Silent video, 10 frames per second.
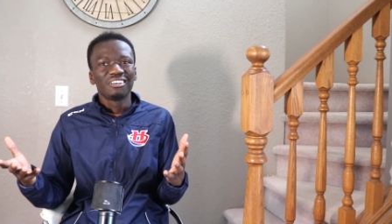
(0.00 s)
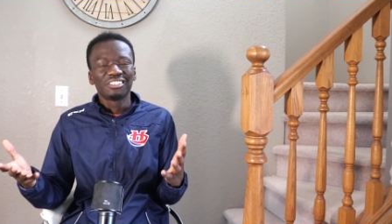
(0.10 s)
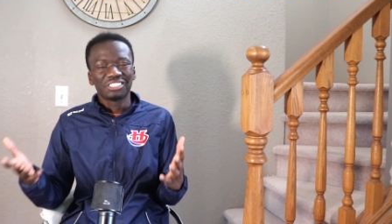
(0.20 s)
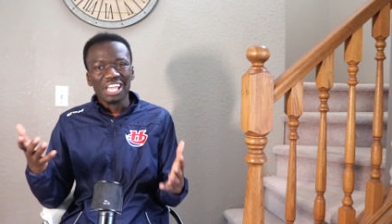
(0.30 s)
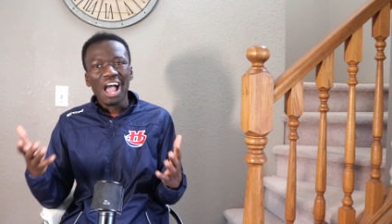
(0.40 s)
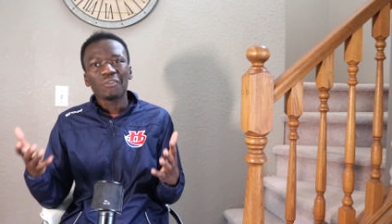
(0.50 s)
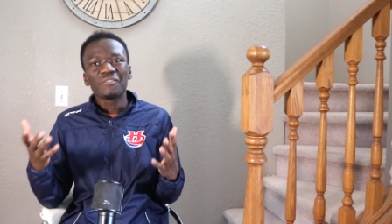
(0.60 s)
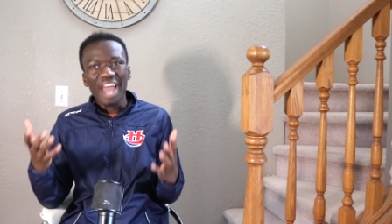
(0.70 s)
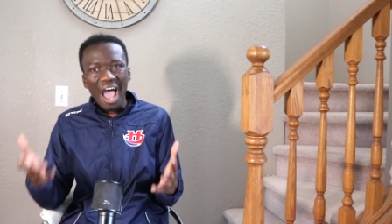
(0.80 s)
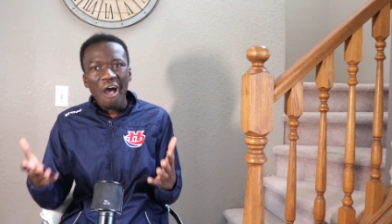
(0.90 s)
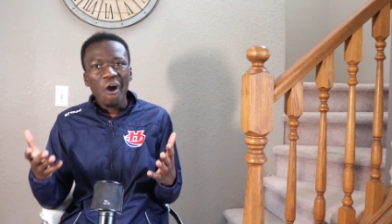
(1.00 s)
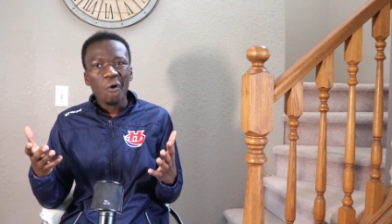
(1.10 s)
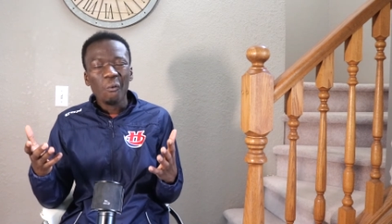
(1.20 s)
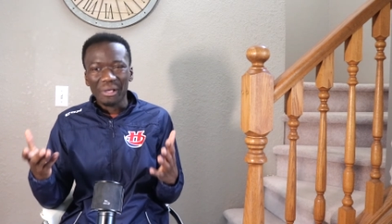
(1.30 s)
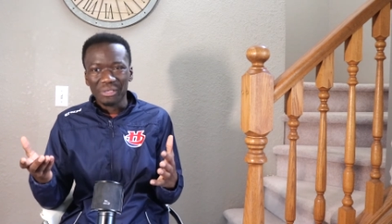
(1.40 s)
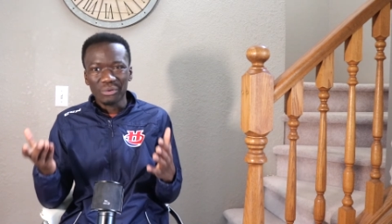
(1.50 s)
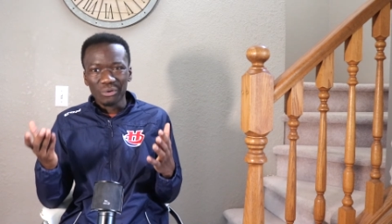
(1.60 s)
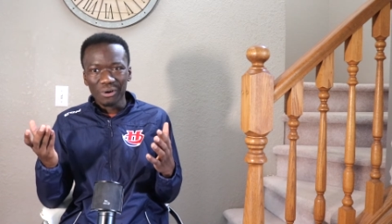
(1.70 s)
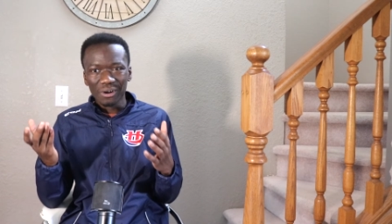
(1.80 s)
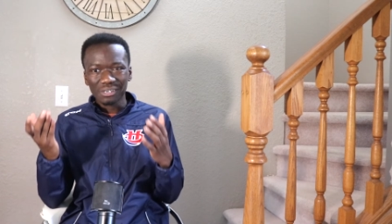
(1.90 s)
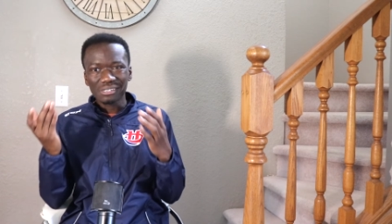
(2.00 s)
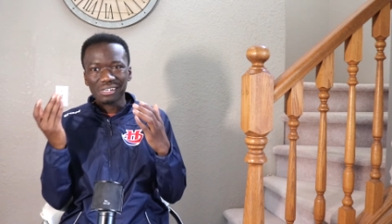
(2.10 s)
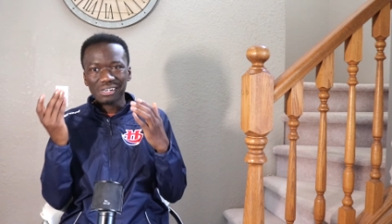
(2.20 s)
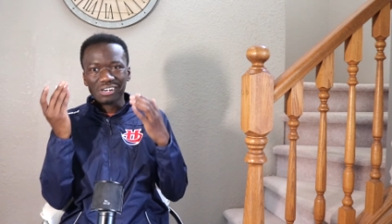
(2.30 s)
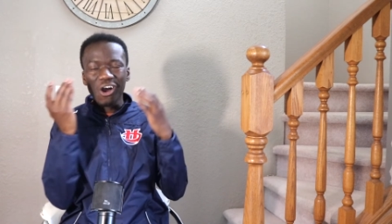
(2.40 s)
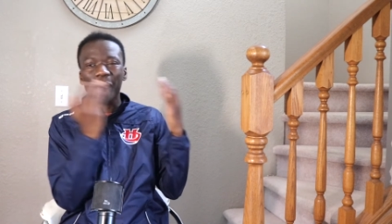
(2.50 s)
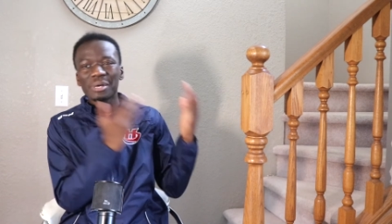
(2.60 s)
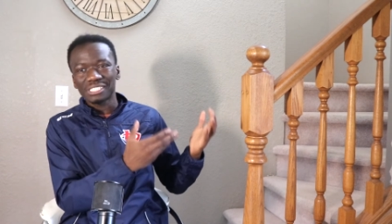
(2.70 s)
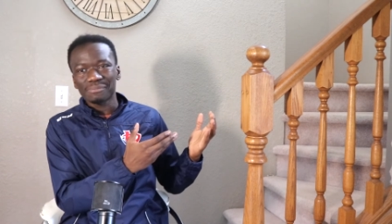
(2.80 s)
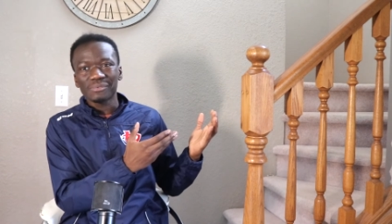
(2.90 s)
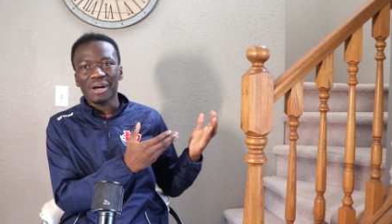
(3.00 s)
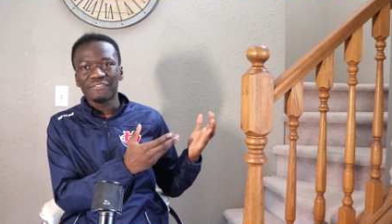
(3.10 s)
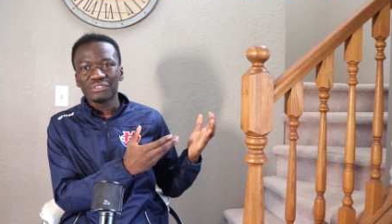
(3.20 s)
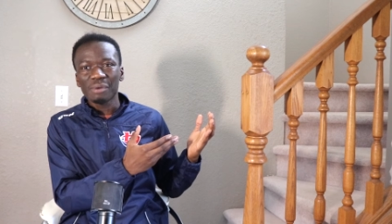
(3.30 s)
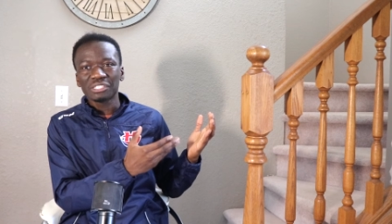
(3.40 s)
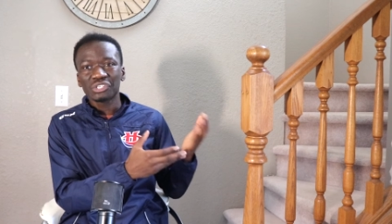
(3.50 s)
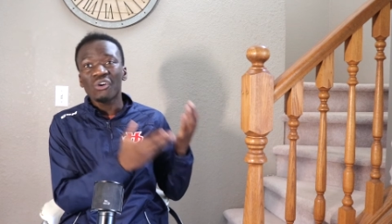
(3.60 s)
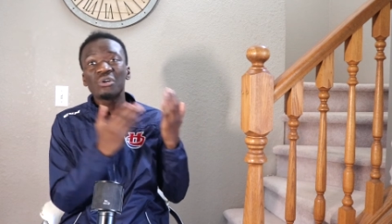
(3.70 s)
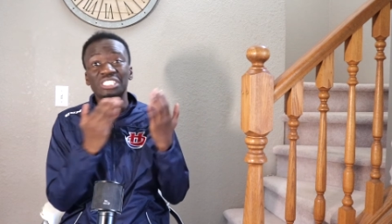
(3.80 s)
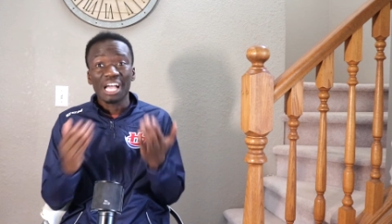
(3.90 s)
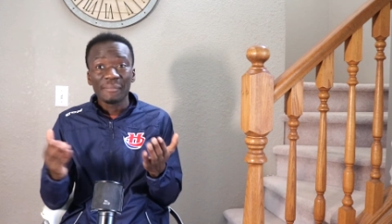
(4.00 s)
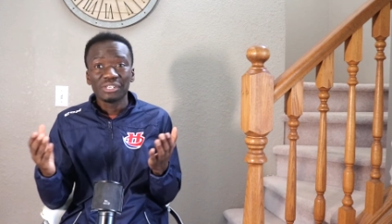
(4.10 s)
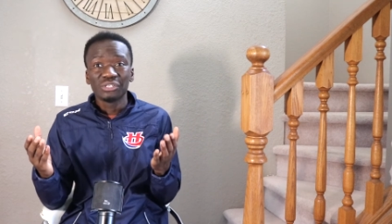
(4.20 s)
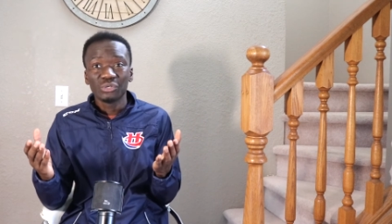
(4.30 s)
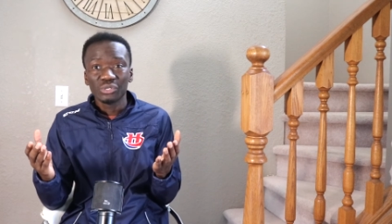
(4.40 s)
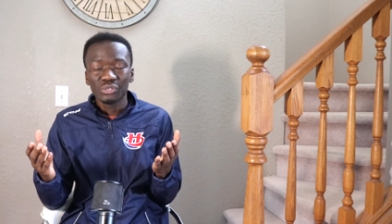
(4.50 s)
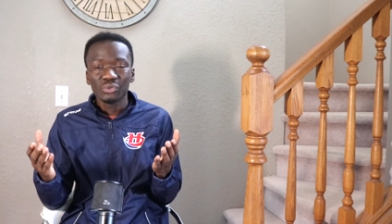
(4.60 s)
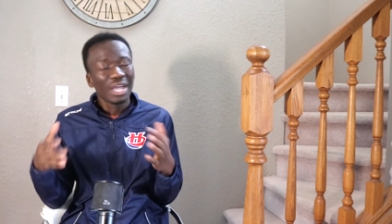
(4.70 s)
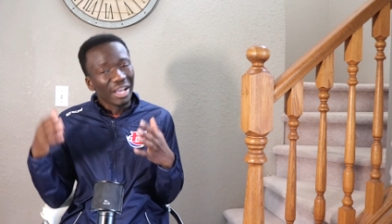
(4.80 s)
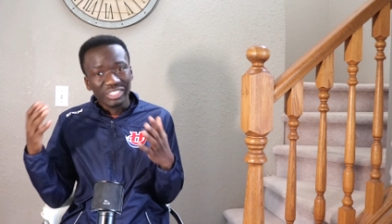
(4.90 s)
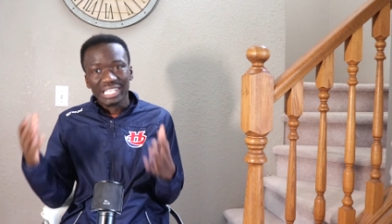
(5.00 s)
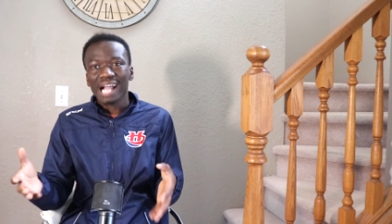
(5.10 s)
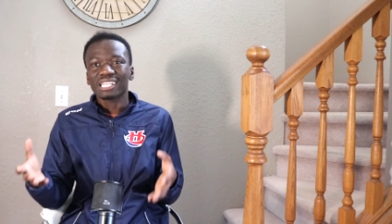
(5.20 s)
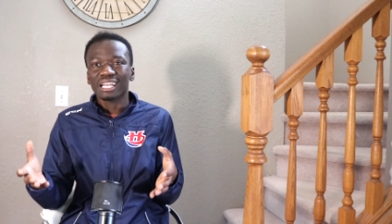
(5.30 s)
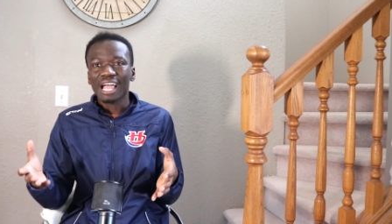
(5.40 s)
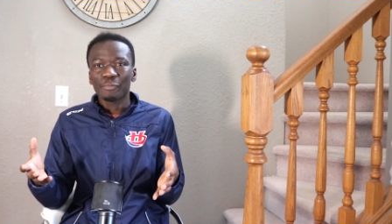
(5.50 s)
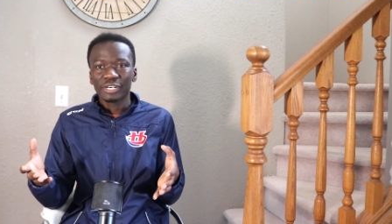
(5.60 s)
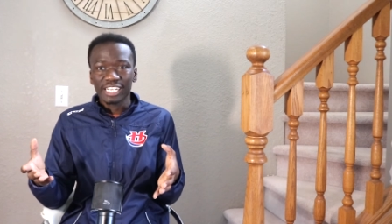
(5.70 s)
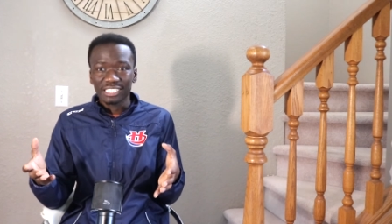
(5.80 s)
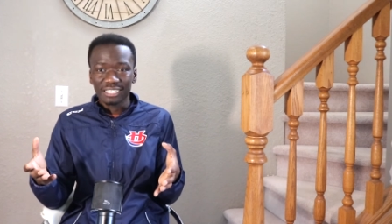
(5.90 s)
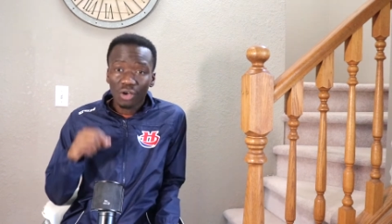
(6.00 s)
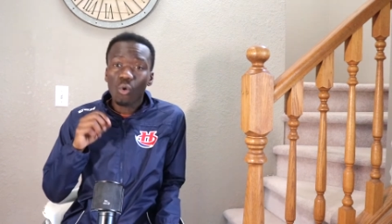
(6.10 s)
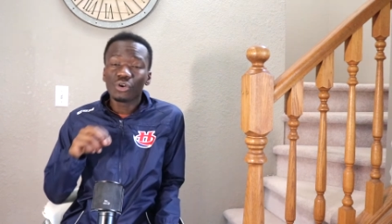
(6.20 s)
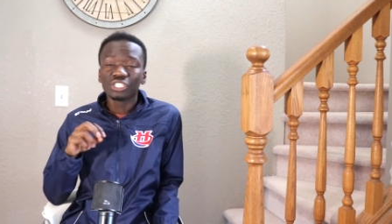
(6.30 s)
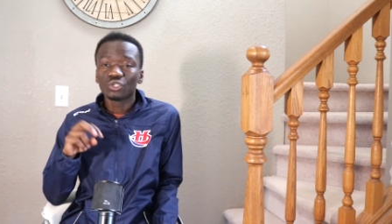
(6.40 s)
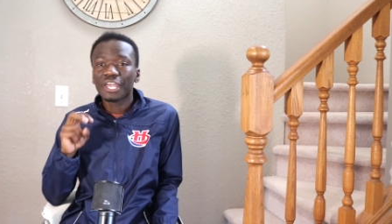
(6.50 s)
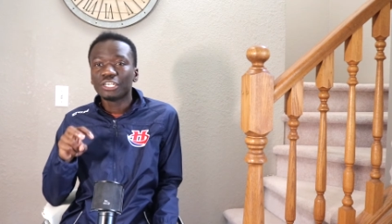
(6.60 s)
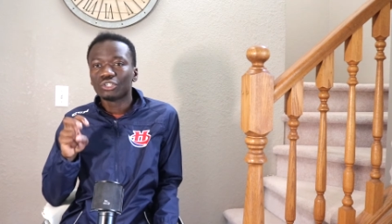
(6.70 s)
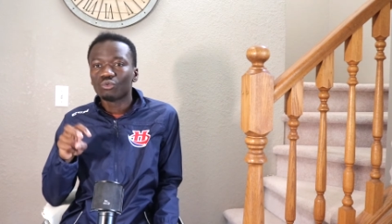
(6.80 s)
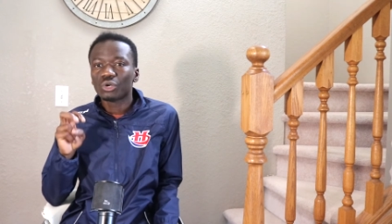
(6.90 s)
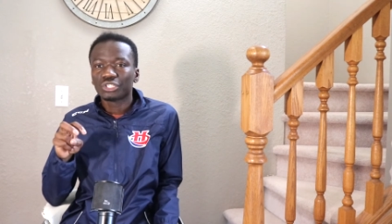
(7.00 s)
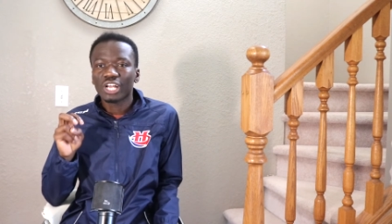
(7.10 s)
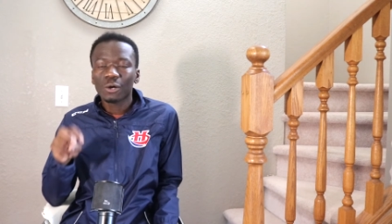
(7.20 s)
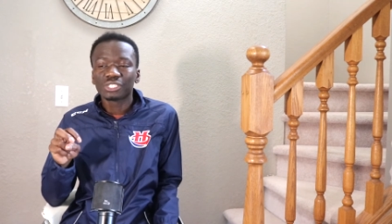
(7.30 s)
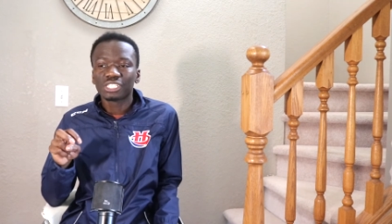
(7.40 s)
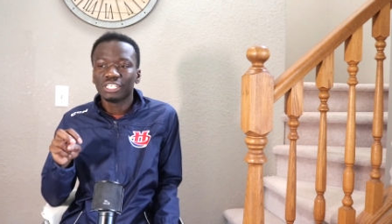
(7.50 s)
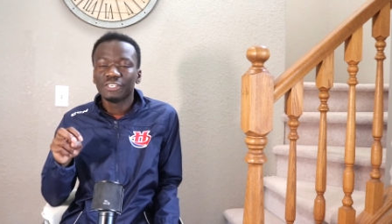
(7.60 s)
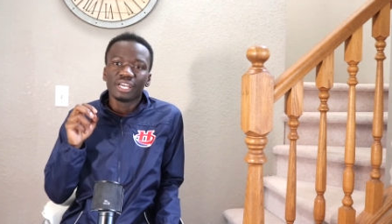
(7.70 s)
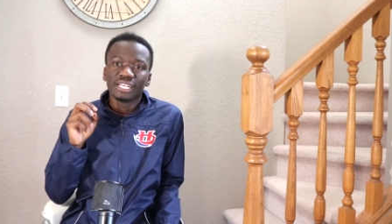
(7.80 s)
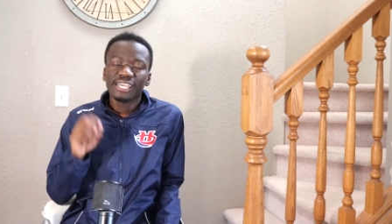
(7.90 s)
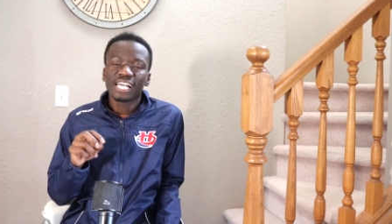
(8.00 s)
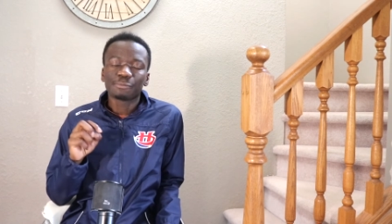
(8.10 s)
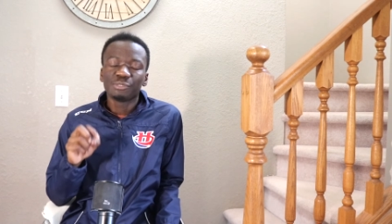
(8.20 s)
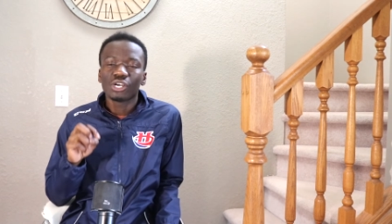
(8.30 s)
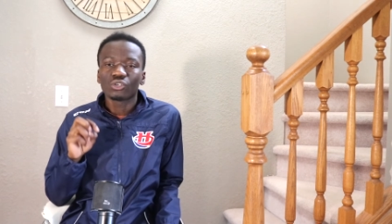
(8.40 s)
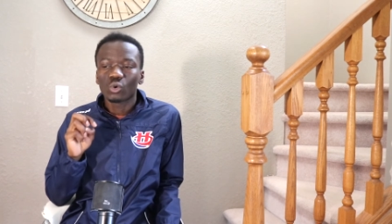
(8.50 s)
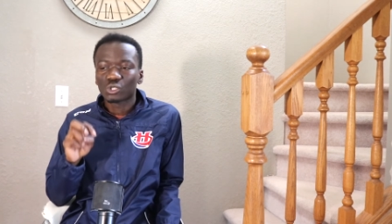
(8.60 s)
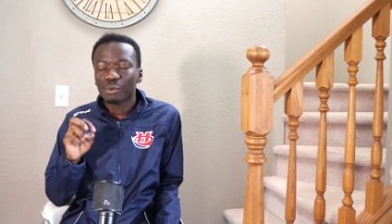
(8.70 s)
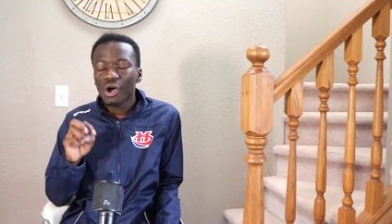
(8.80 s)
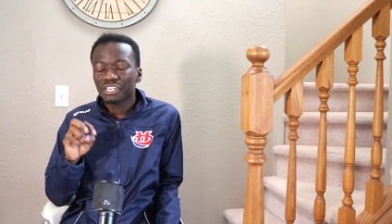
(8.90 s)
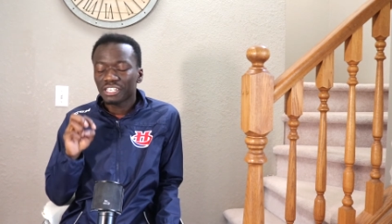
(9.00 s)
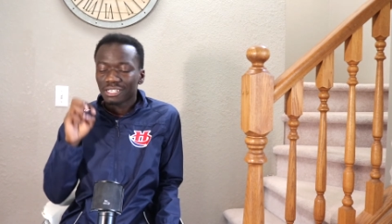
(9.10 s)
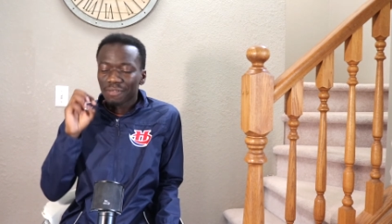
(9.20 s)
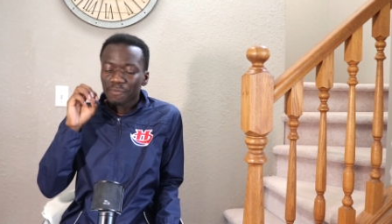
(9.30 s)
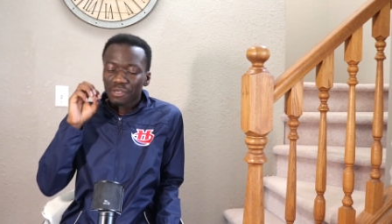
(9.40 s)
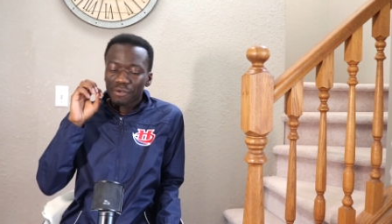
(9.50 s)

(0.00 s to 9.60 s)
see how now what your comments a few months ago is coming to do to you? Exactly like I predicted. According to Adrian Wojnarowski, an ESPN correspondent,